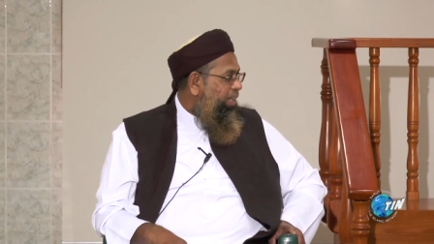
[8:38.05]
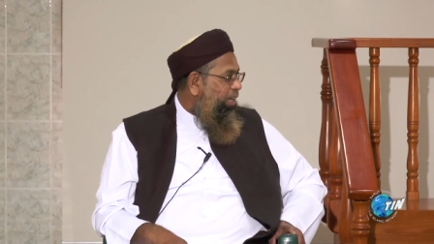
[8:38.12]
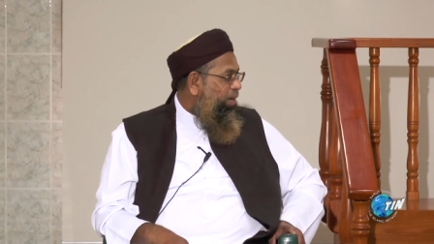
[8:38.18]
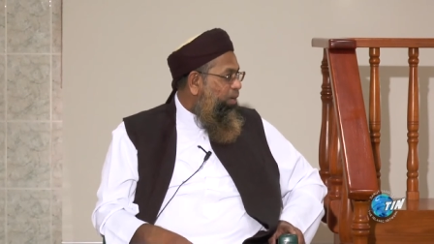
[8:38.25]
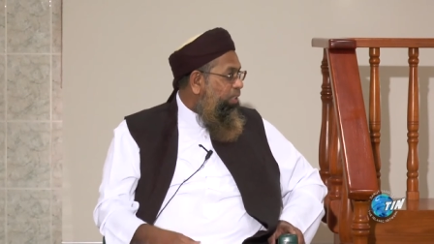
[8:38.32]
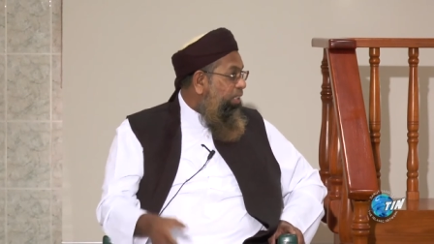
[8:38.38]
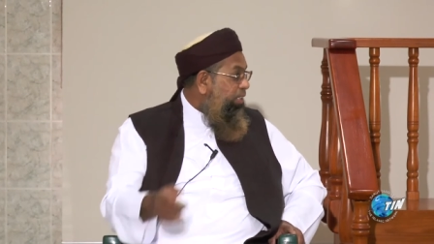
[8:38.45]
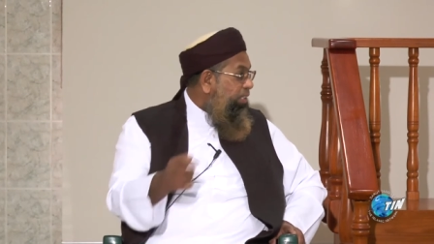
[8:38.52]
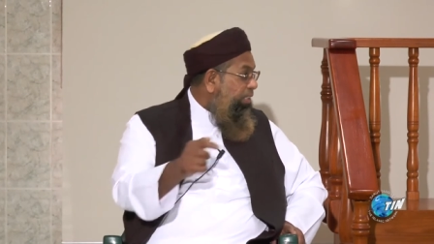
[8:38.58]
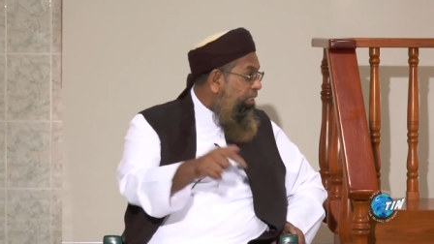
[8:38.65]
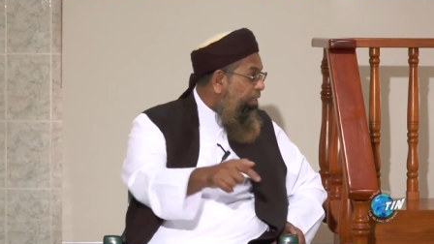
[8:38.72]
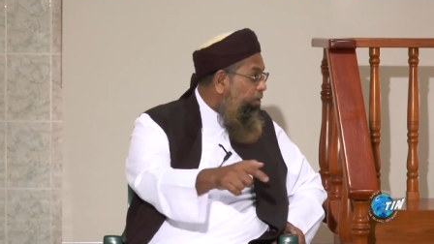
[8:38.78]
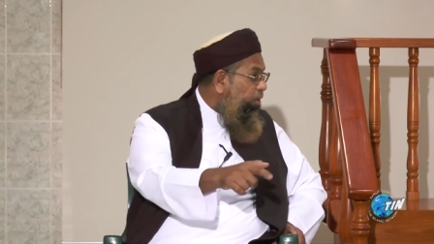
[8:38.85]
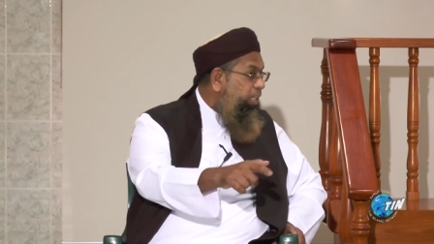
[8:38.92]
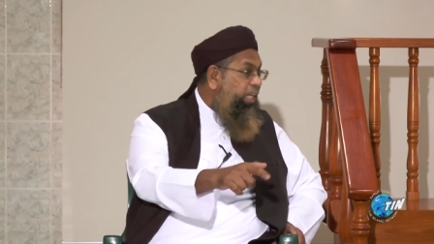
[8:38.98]
On the
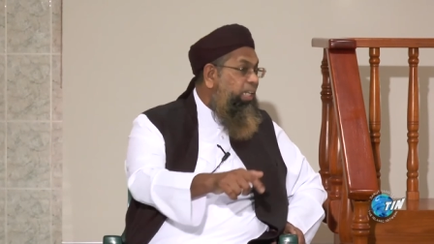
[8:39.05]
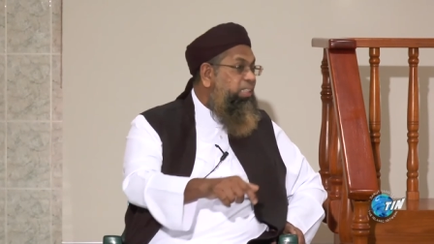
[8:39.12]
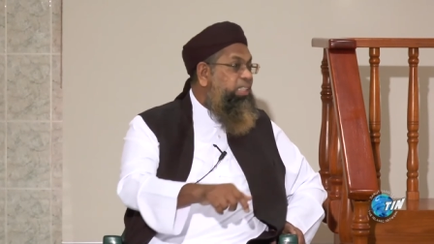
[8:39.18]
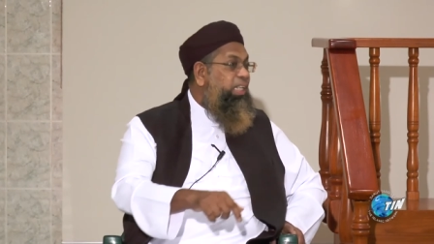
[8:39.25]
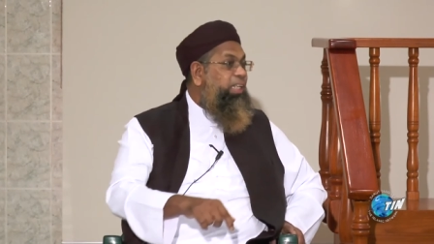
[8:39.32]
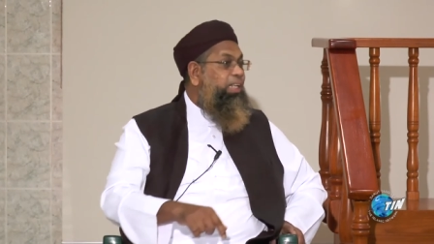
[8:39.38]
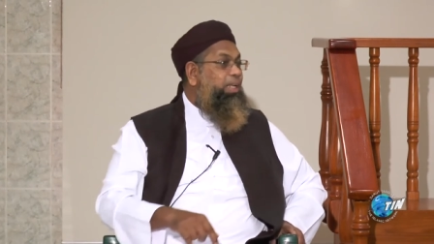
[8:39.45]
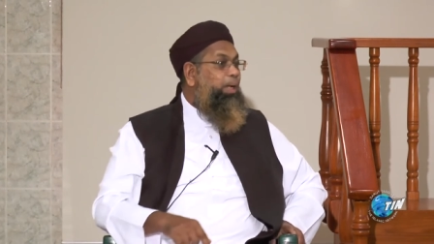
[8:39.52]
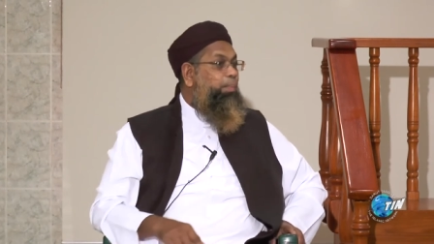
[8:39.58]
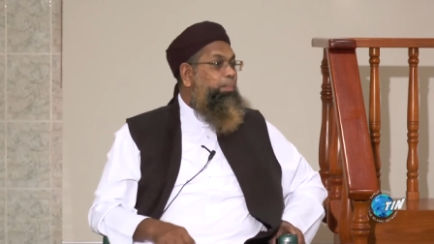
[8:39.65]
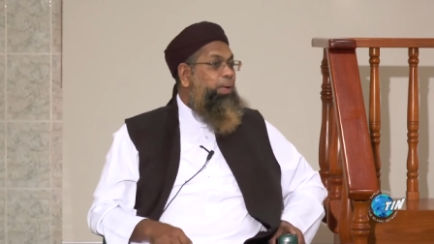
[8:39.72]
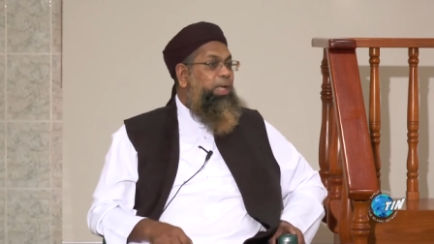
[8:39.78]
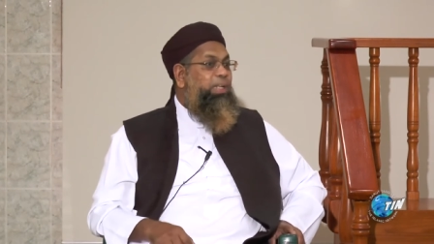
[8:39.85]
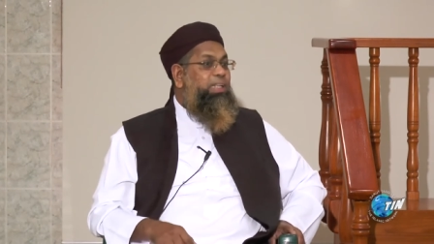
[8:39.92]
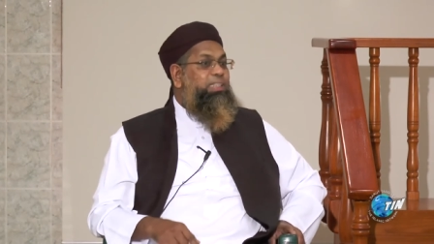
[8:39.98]
third occasion, the
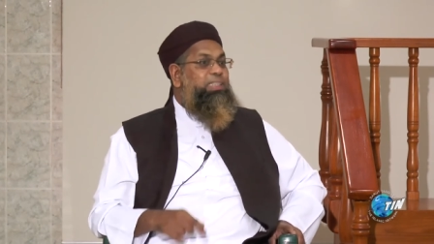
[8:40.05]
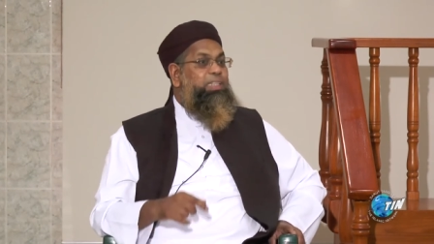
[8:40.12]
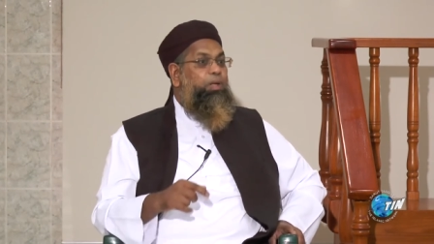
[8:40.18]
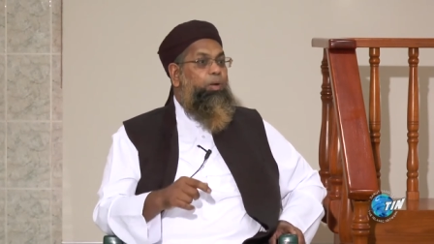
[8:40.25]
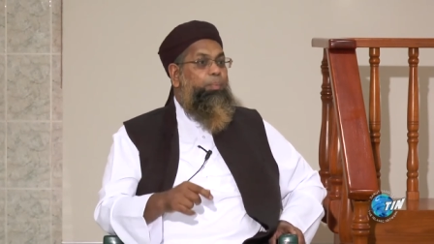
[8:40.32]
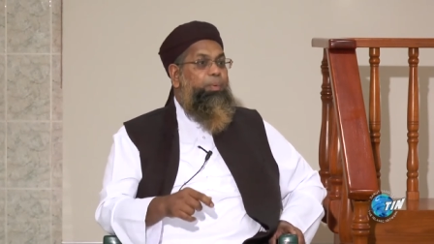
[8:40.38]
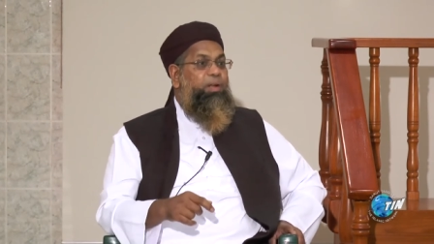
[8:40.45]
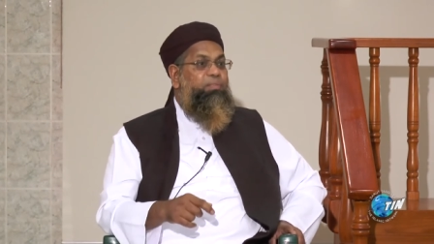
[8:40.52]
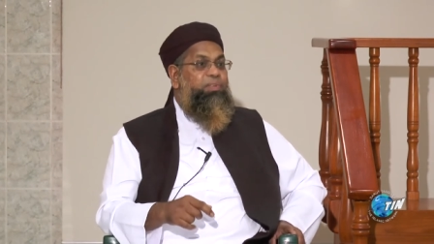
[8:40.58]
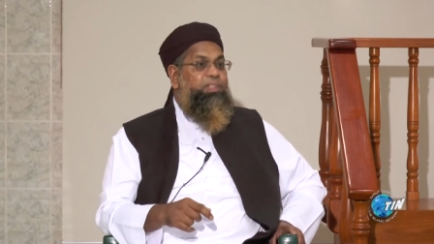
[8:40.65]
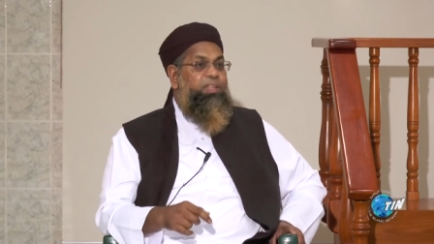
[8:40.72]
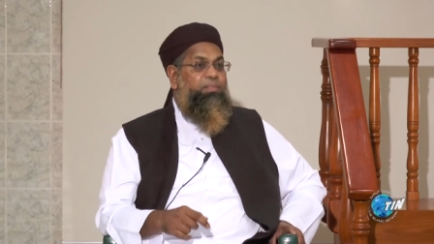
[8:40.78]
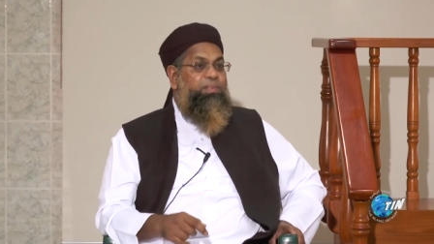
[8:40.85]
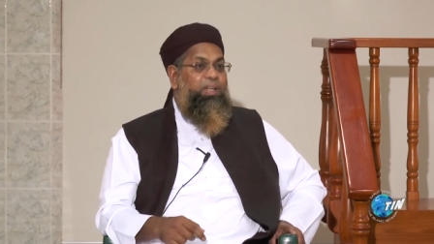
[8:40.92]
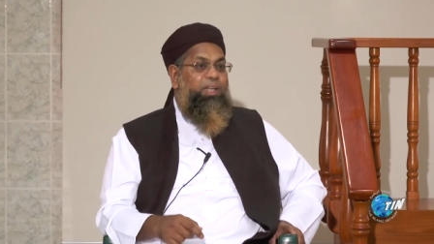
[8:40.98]
companion said, O Prophet
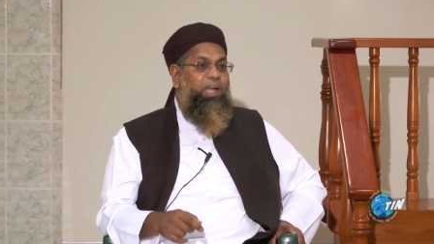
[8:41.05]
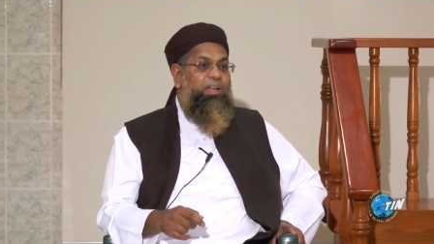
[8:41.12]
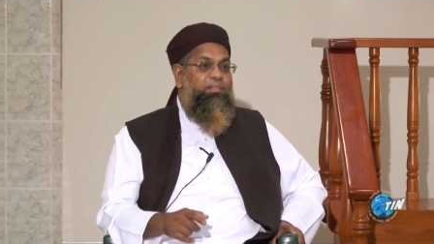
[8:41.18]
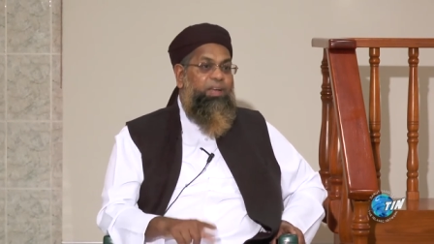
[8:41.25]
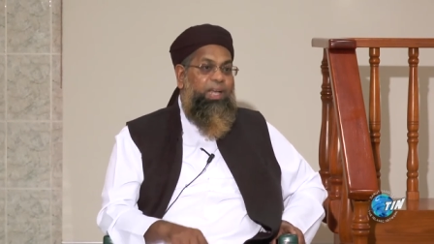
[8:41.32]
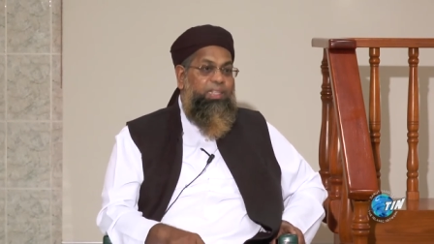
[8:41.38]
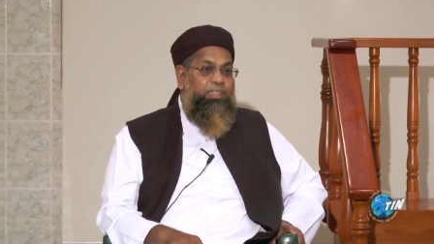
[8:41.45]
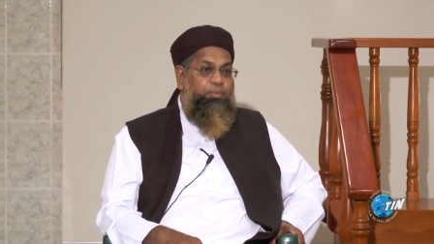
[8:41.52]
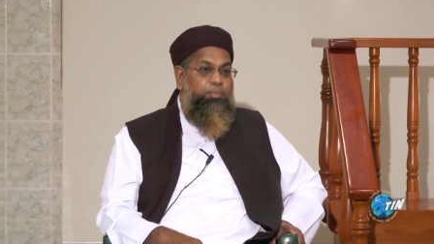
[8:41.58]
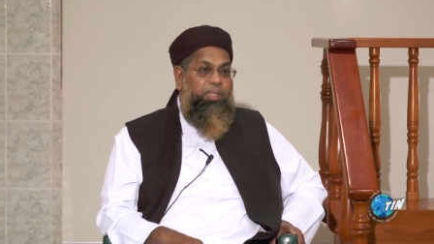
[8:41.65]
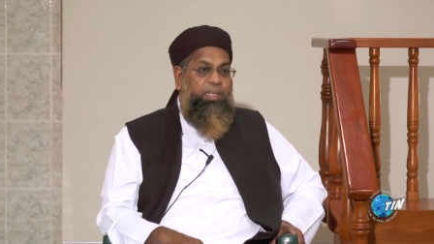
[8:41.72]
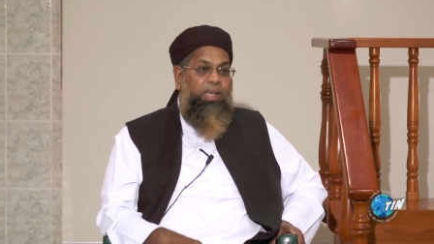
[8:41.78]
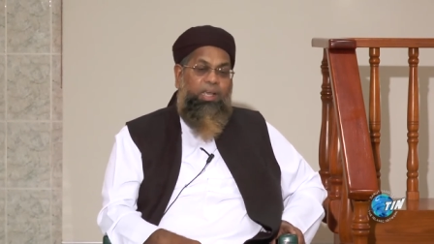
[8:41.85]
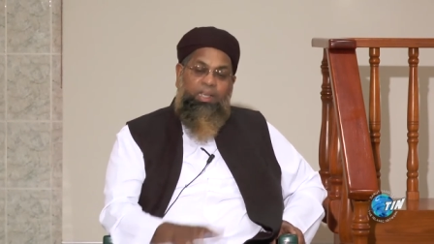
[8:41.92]
of Allah, advise me.